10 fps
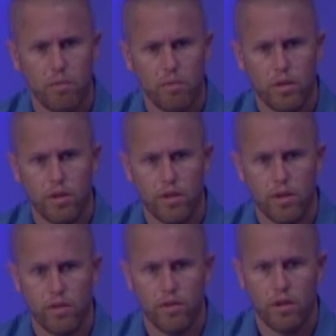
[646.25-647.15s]
you
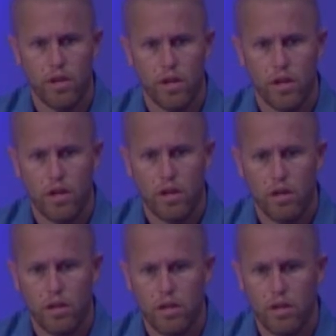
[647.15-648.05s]
have to
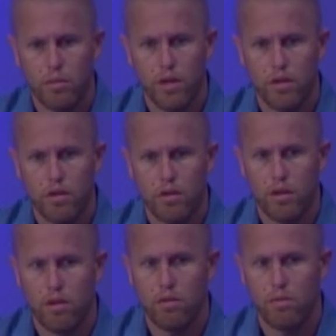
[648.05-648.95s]
think about,
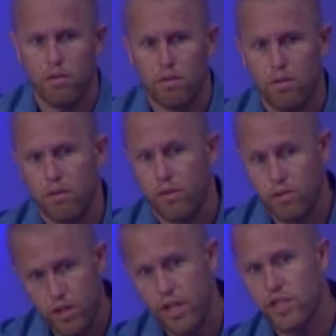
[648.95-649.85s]
if
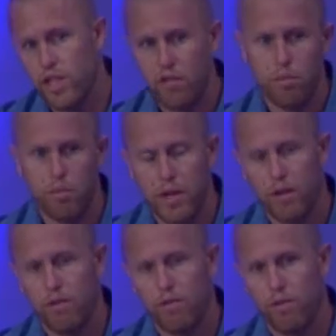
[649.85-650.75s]
there's changes that have to be
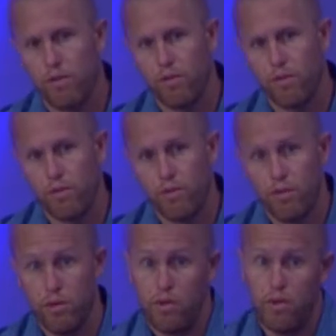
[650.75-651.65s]
made, or if
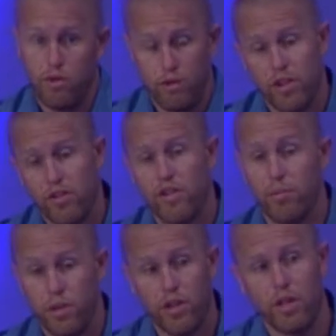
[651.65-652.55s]
you're
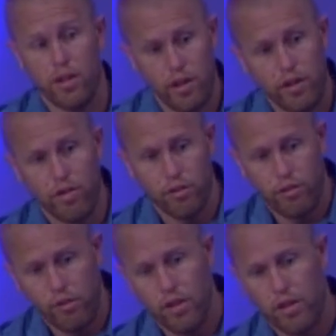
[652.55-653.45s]
transitioning particularly
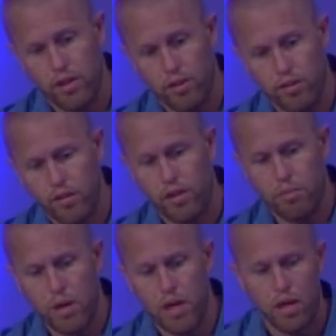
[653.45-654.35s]
leaders and
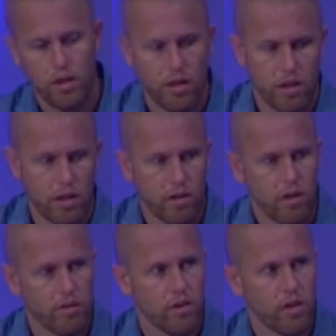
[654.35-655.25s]
leadership, then you
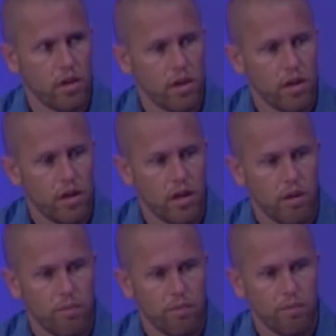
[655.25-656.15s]
have to.
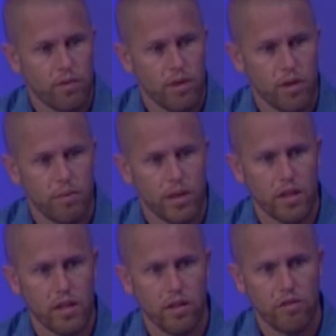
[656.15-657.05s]
You got to make
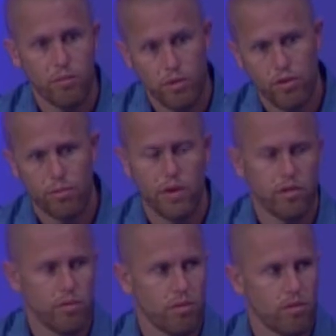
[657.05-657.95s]
that as smooth as
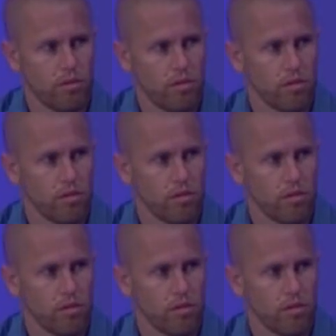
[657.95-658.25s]
possible. So.